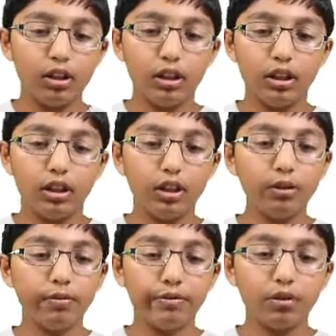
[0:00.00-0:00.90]

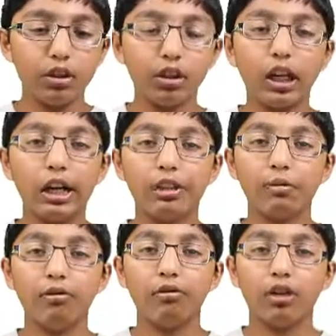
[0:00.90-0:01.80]
enter now
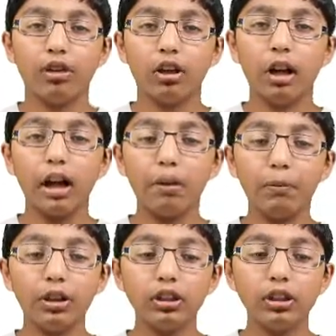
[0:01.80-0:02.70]
let's move on to the
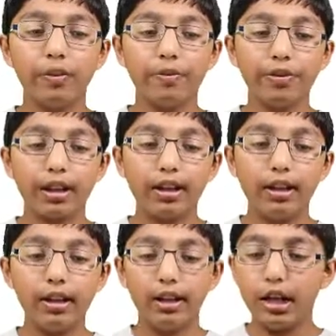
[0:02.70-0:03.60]
lap button
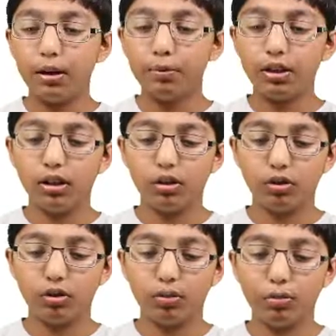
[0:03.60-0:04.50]
lap
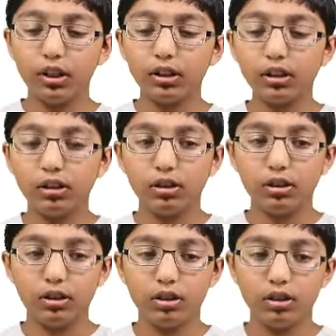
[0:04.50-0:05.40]
underscore button
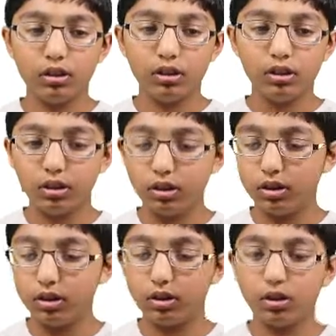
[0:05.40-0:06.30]

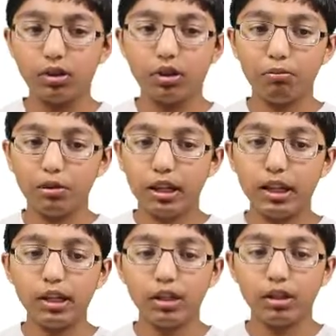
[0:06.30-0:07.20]
dot
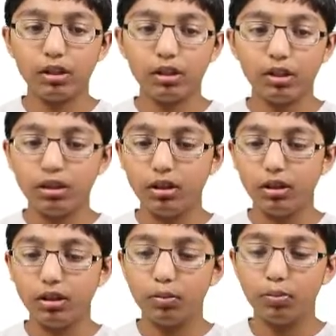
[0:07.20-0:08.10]
place
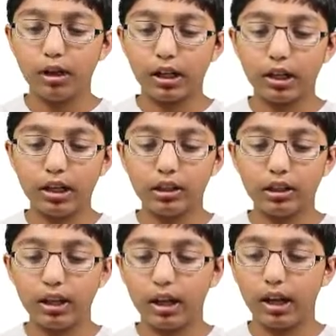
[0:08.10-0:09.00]
open
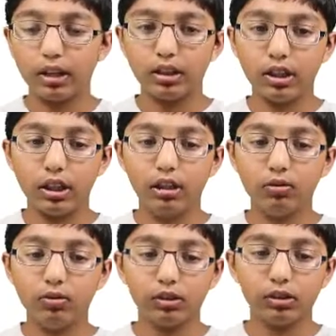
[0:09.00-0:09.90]
brackets x
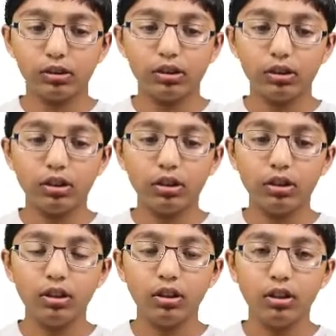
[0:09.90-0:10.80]
equals
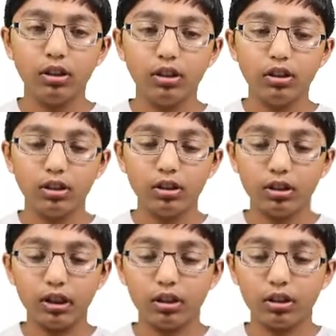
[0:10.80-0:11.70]

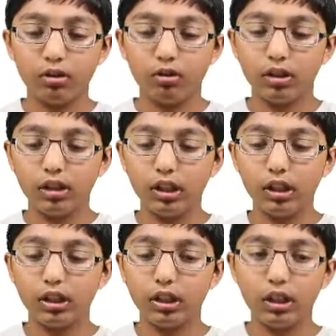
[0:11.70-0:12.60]

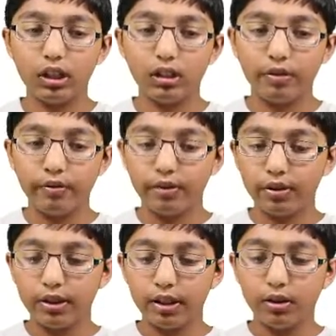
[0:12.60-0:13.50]
660
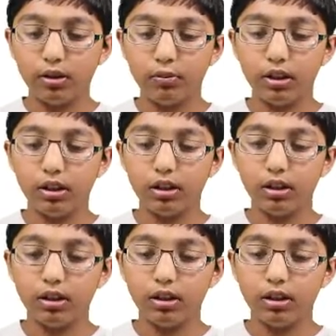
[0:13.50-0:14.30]
comma